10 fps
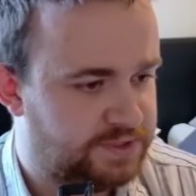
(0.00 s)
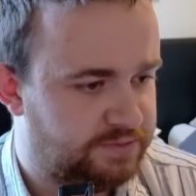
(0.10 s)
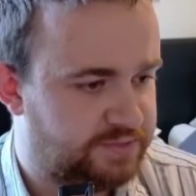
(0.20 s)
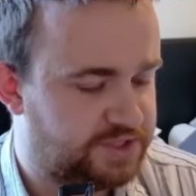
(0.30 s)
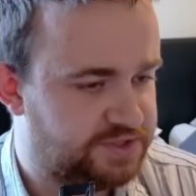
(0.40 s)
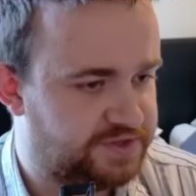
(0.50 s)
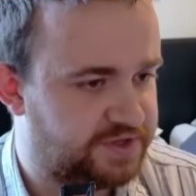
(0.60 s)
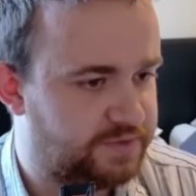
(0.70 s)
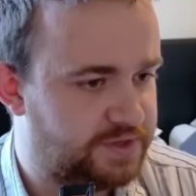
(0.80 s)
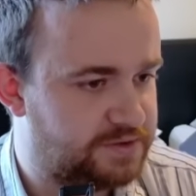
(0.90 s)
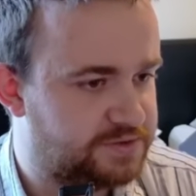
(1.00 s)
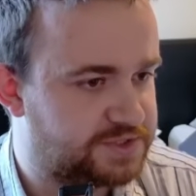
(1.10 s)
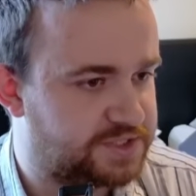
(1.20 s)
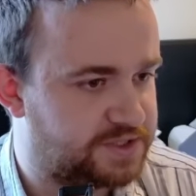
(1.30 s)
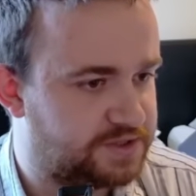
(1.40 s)
But I do think we
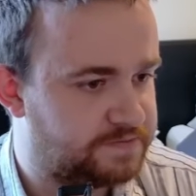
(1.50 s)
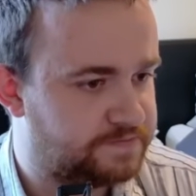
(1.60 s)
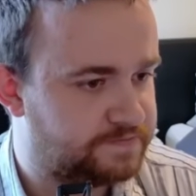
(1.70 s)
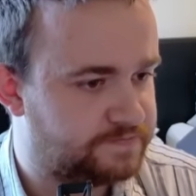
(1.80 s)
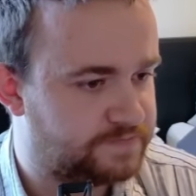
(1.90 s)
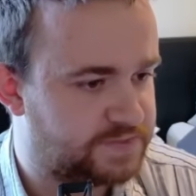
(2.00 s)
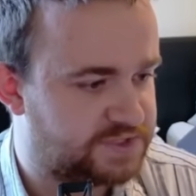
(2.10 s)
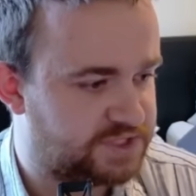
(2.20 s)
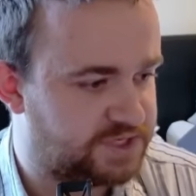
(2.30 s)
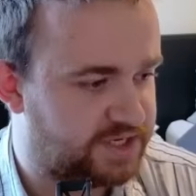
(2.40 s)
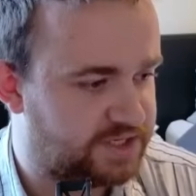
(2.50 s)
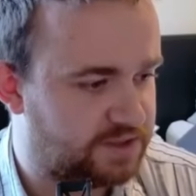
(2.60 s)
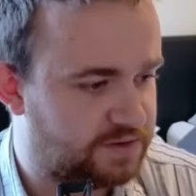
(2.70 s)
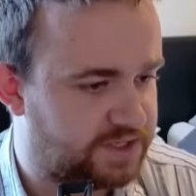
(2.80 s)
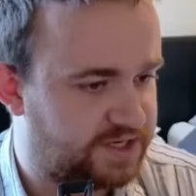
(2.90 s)
lose here. Because I
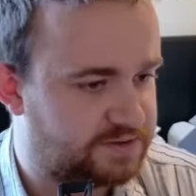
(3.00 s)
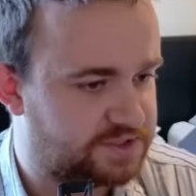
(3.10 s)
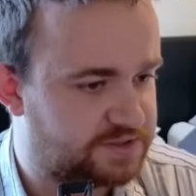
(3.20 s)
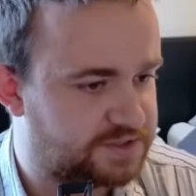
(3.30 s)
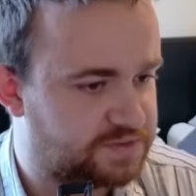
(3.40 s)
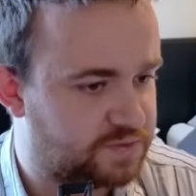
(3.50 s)
can't counter this